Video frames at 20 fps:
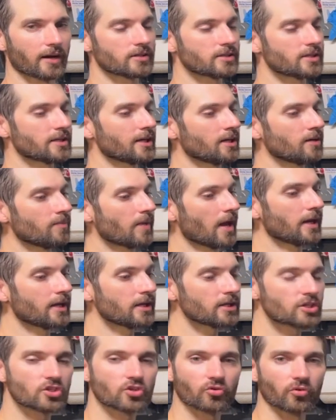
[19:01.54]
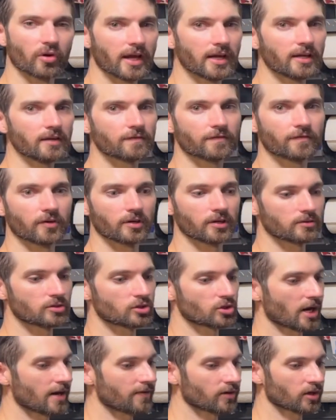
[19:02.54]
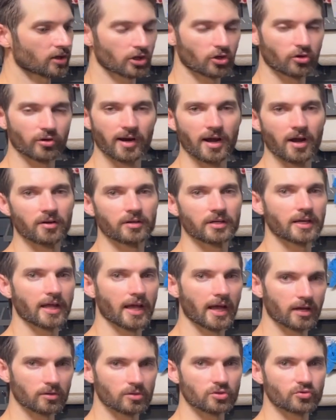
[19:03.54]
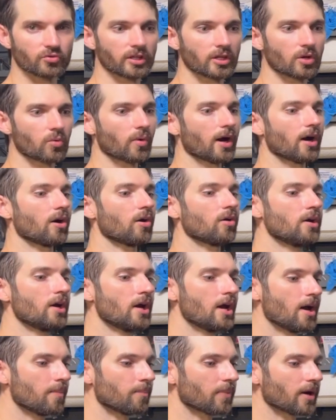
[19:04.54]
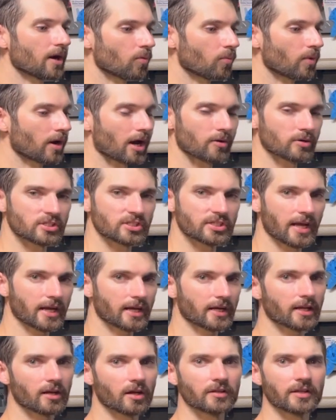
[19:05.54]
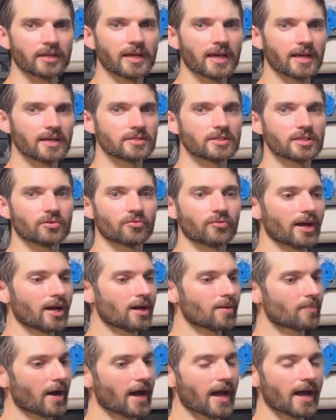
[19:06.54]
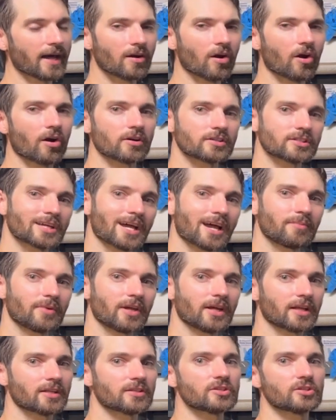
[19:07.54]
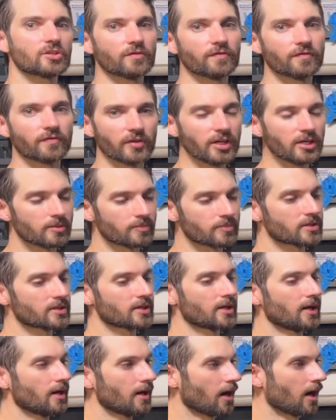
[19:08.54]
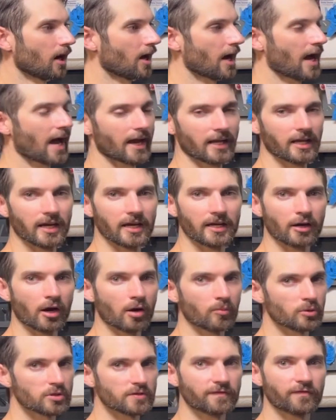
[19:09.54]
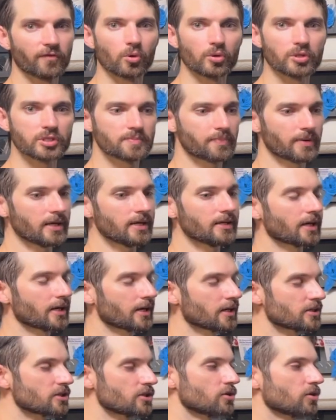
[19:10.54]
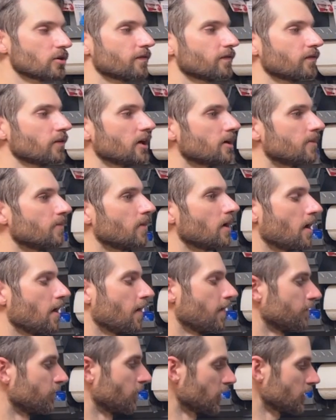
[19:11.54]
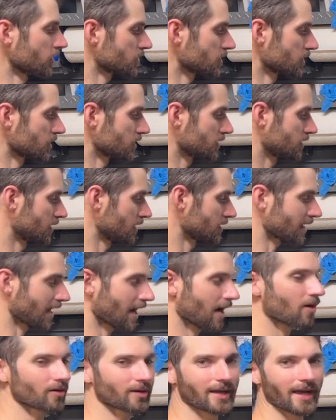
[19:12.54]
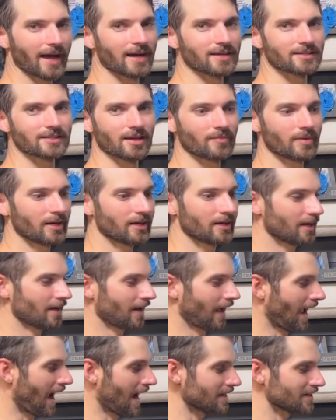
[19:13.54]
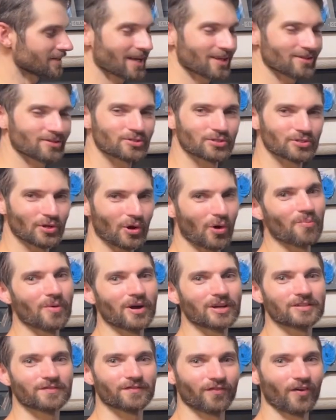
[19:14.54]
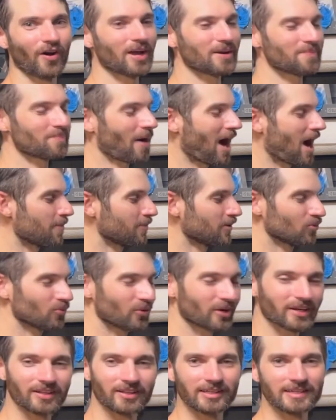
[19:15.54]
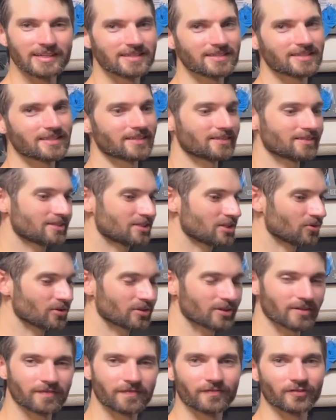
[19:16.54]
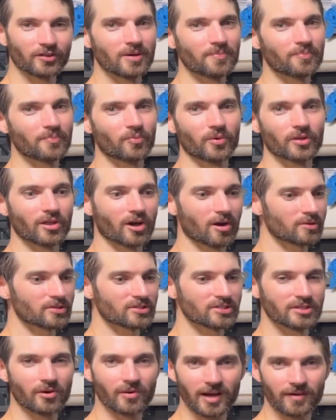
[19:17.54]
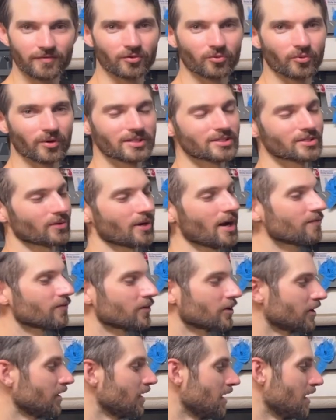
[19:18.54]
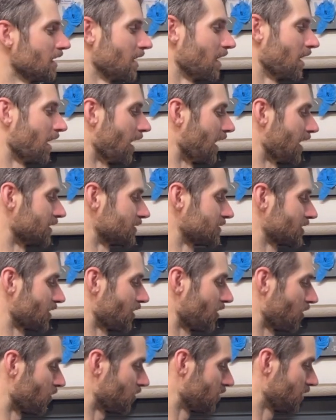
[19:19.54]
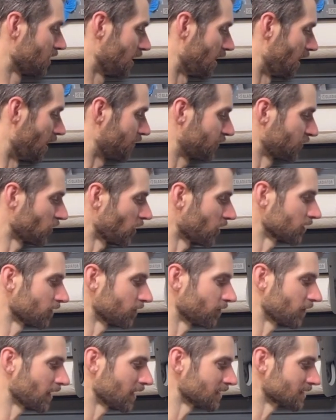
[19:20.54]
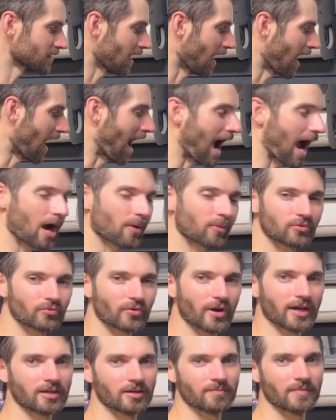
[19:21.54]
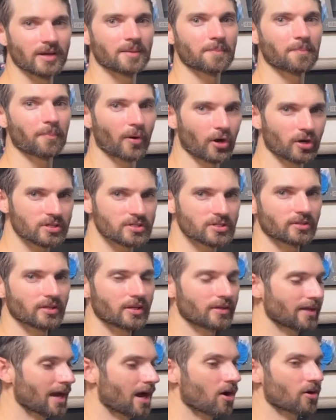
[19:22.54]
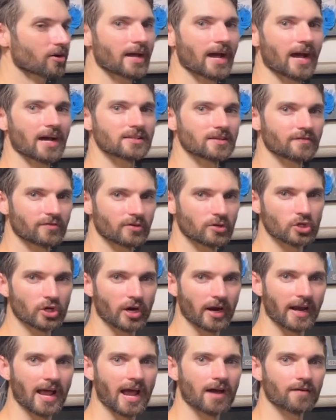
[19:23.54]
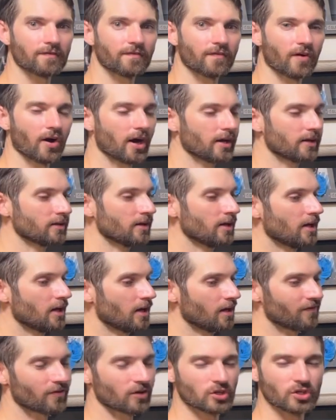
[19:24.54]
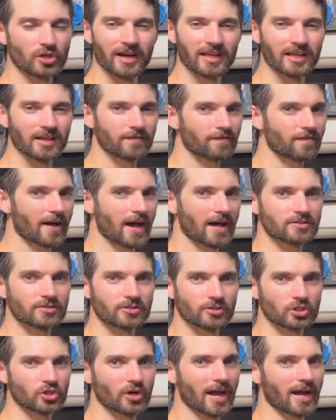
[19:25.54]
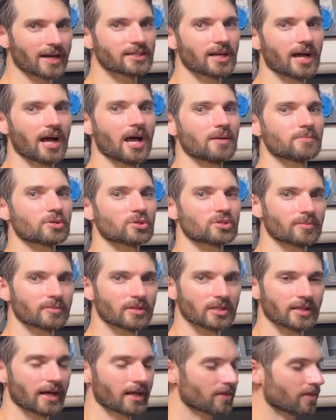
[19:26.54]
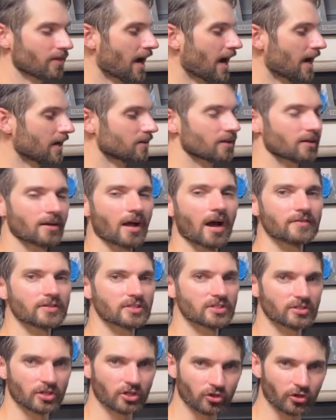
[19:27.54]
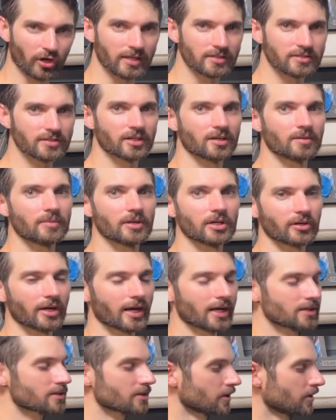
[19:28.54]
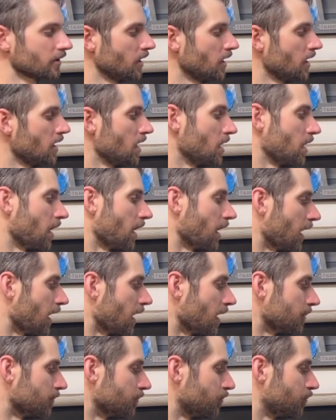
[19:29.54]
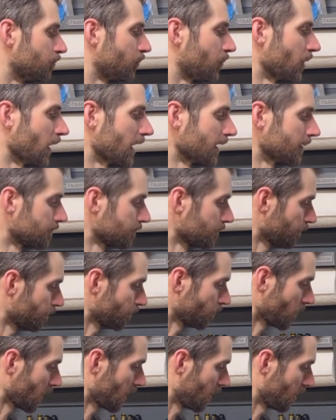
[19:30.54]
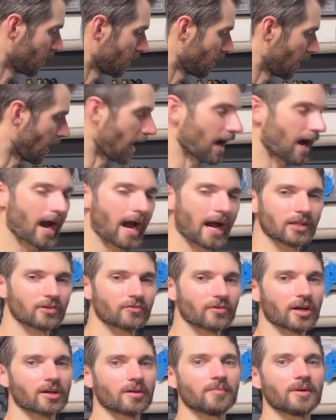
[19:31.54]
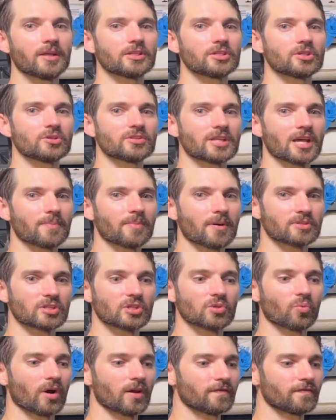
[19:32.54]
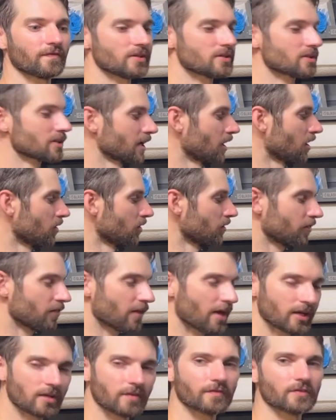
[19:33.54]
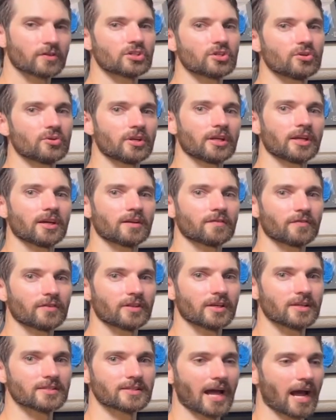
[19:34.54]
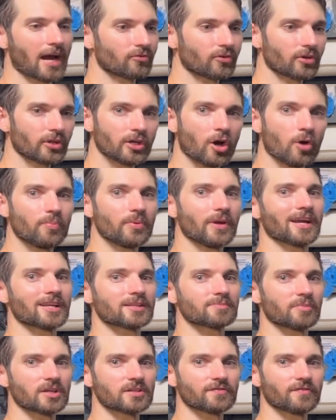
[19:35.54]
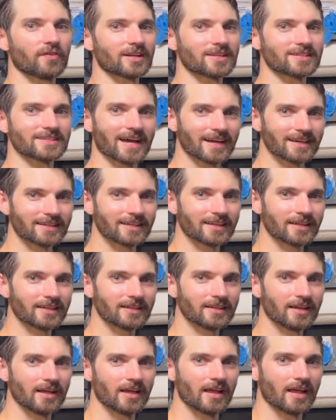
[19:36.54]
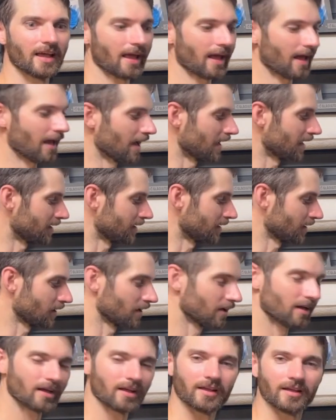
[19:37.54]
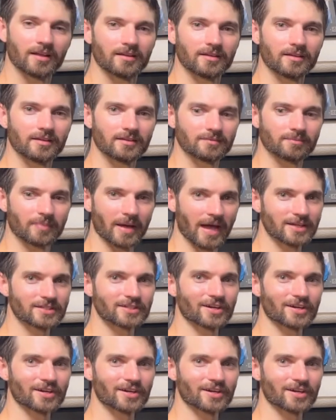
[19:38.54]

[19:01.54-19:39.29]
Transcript: Team, and it's great for driving on the ground. It handles really well. But when I was taking it on the KC ramp, I had a hard time getting it to do flips. I had to hit it almost full speed to get it to do a flip. Versus this Outcast, I mean, I just had so much fun popping wheelies and doing the flip with almost no effort whatsoever. So if you're on the fence, I would recommend personally the Outcast if you're trying to have fun. If you're trying to get faster track times or something like that, then obviously the Creighton's going to be your answer. But I highly recommend that you step up to the 1/5 scale. Thank you for tuning in for this. I really hope you had as much fun as I did, and bash